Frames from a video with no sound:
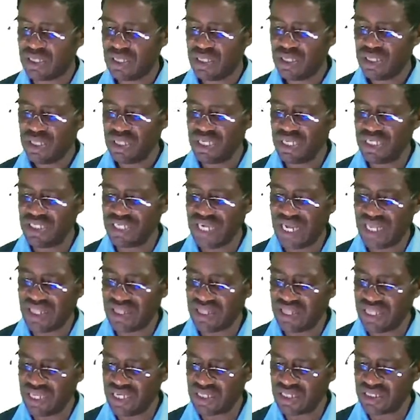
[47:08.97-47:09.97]
these are
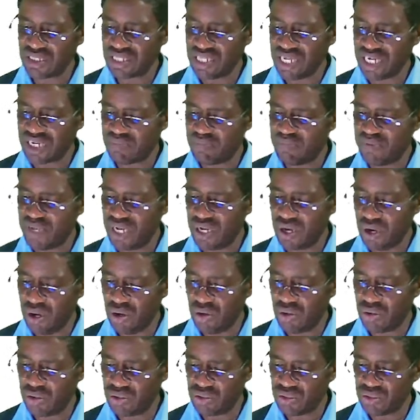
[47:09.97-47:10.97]
things that
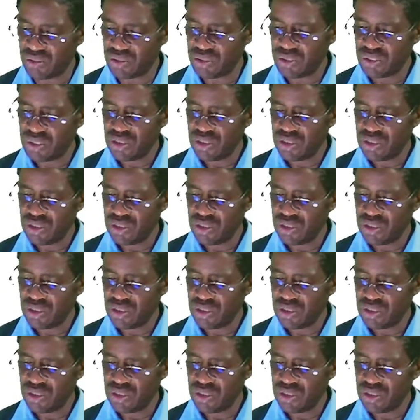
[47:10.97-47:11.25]
belong